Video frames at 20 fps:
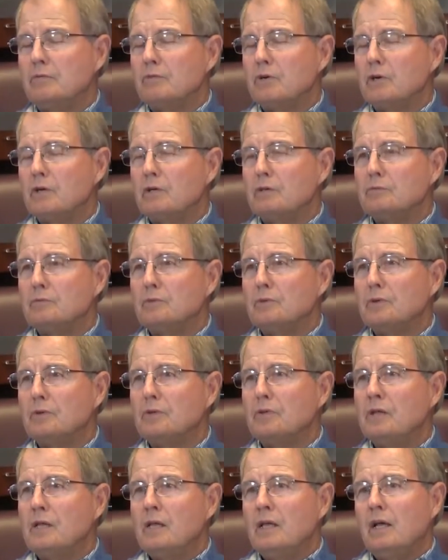involved
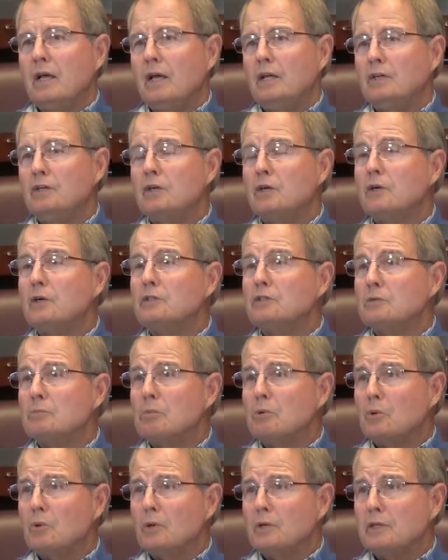with encourage
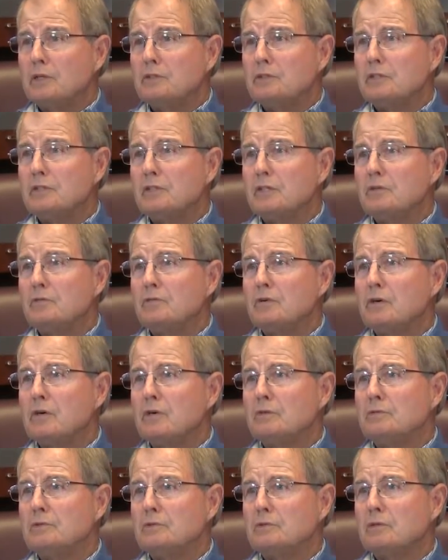employees to get
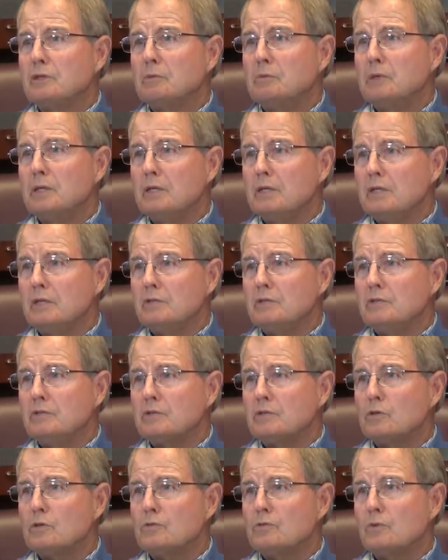involved on committees and
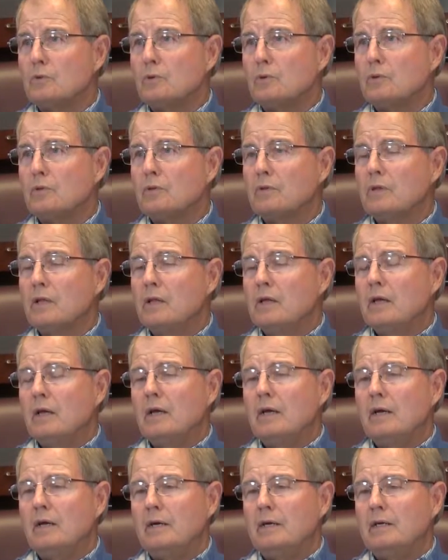so forth.
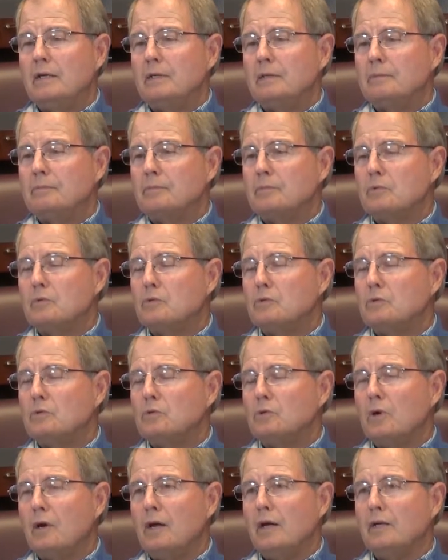
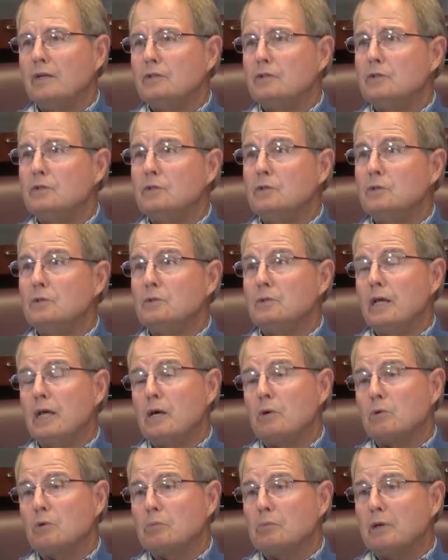Trying to,
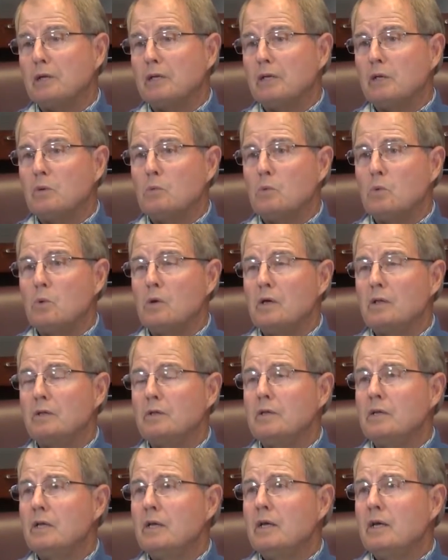now we're picking
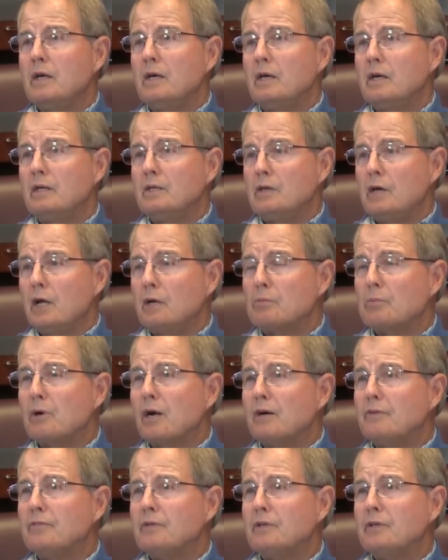one
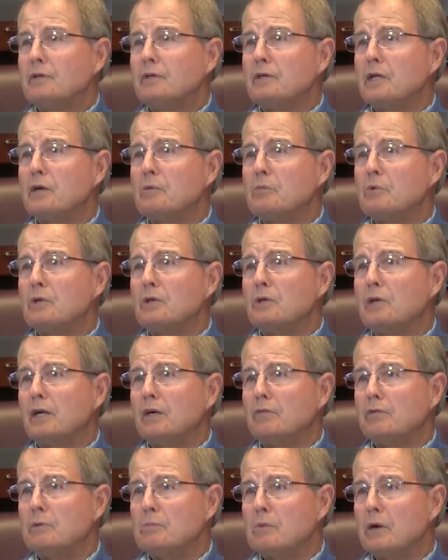nonprofit here in Amarillo
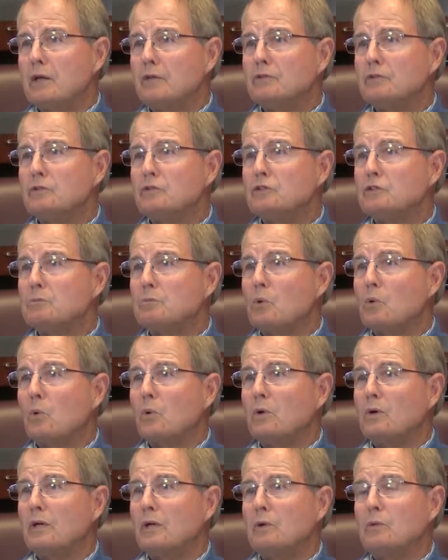every month to
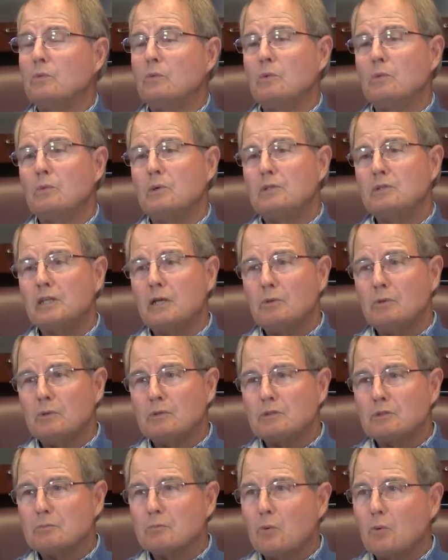support. And when we say we
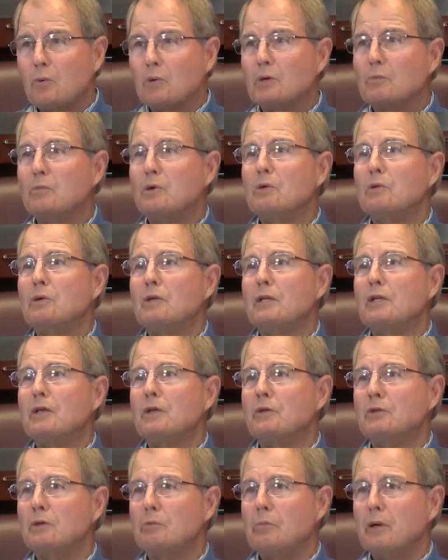support them, we really get
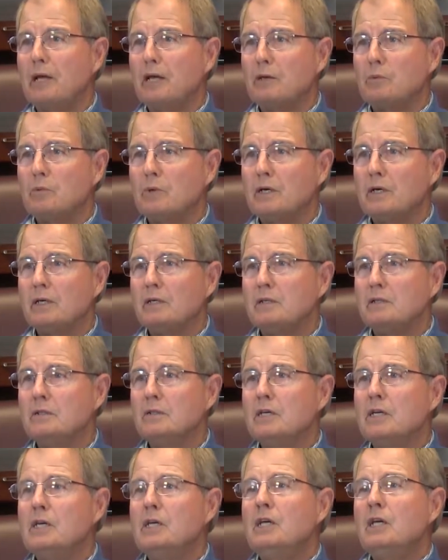on their bandwagon.
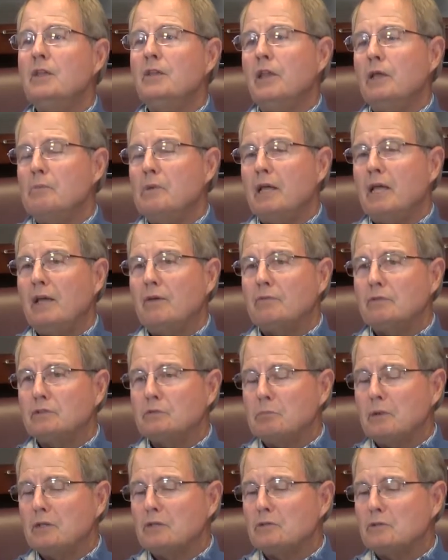They may have a
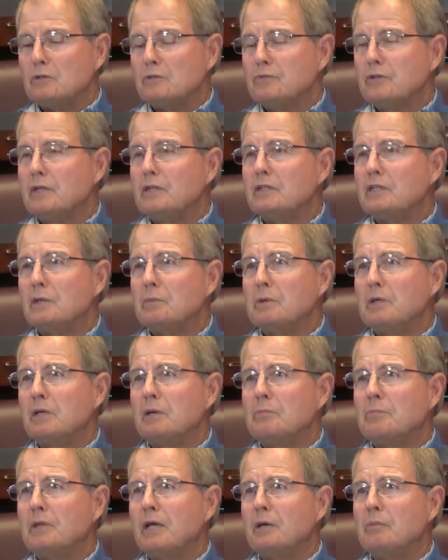special event coming
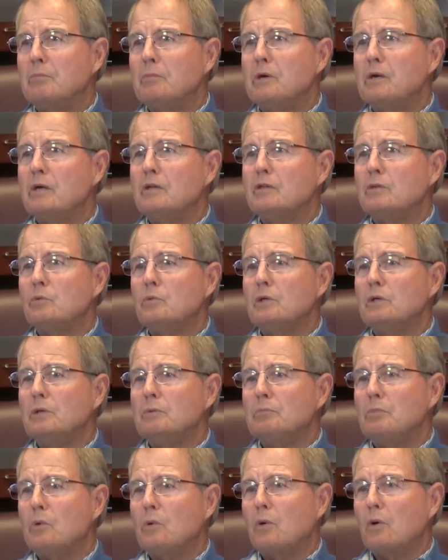up that month. We
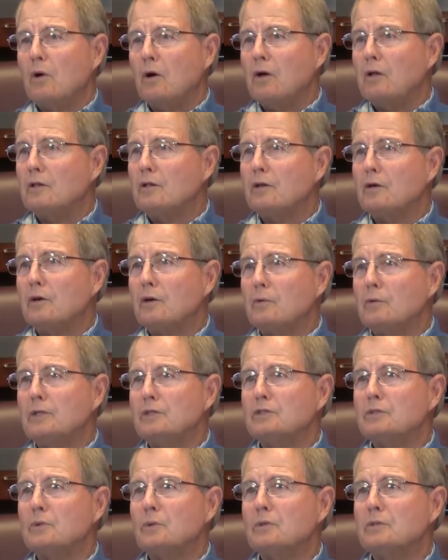pour all our
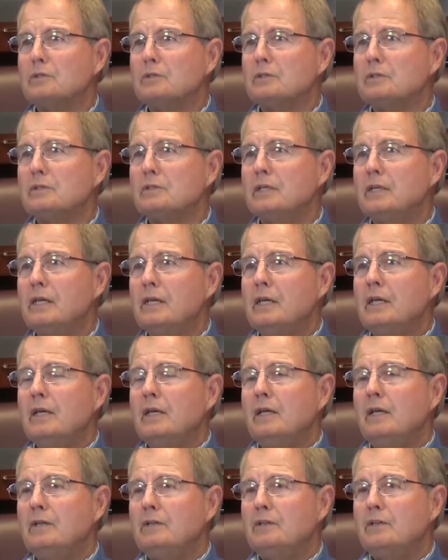resources
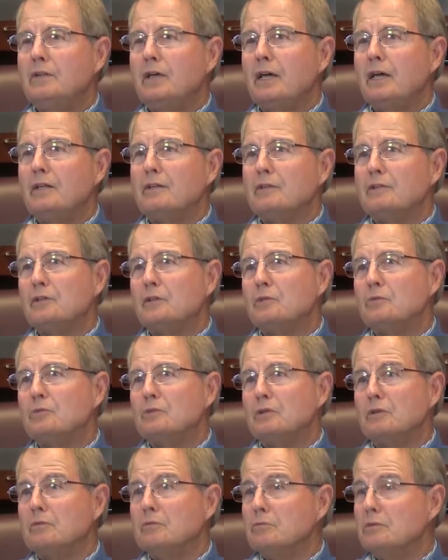into that in terms
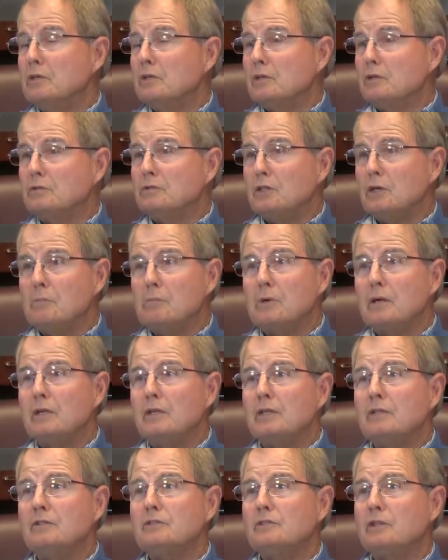of, you know, some
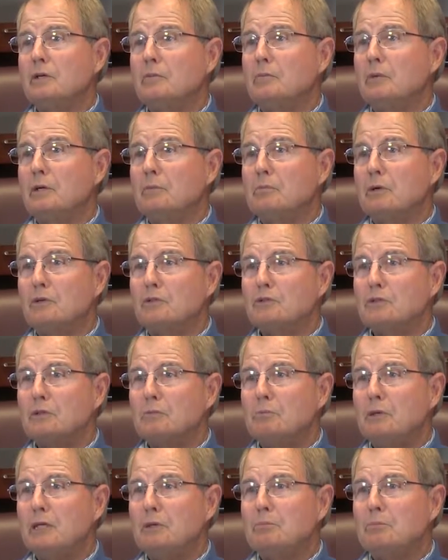money, but mostly
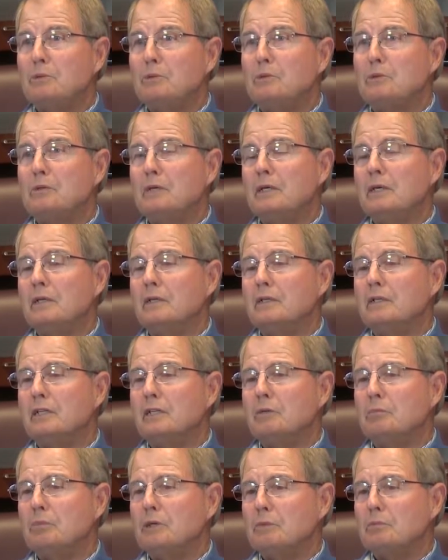people and
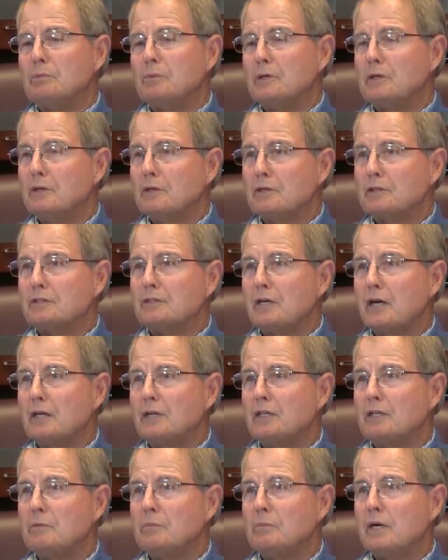getting people here
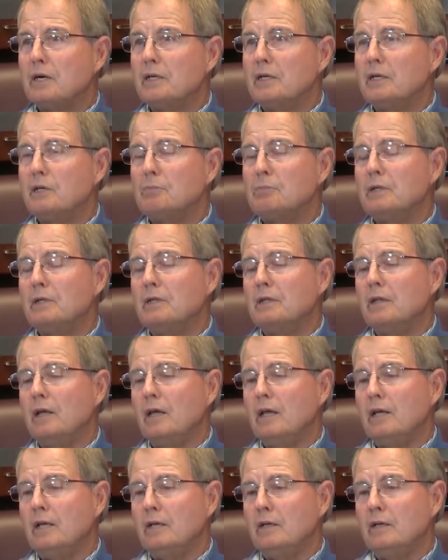excited about helping
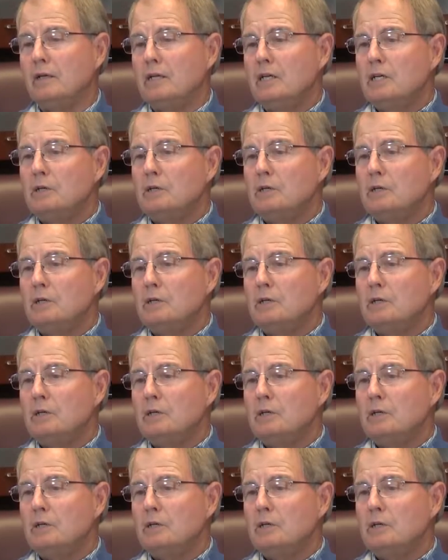a